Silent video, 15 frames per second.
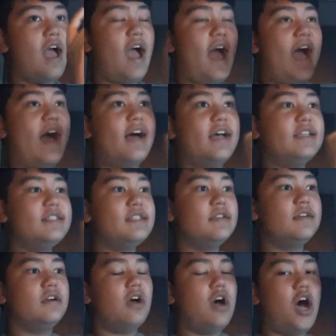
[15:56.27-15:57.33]
As
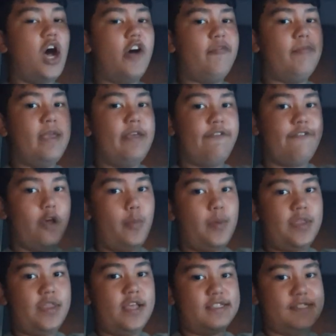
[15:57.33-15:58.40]
of me
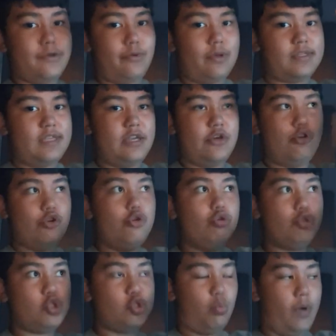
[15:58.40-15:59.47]
filming this, there was a new
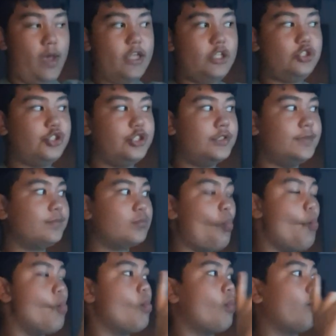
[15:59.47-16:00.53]
switch,
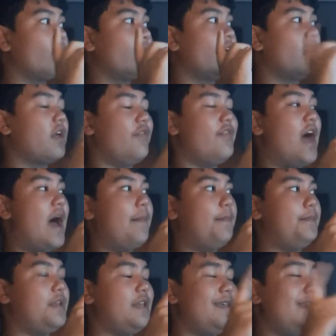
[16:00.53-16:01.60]
that
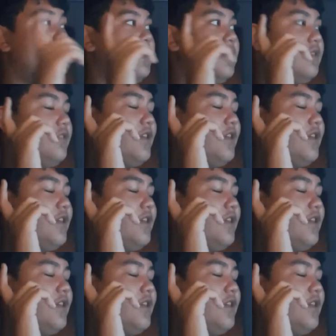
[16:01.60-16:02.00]
being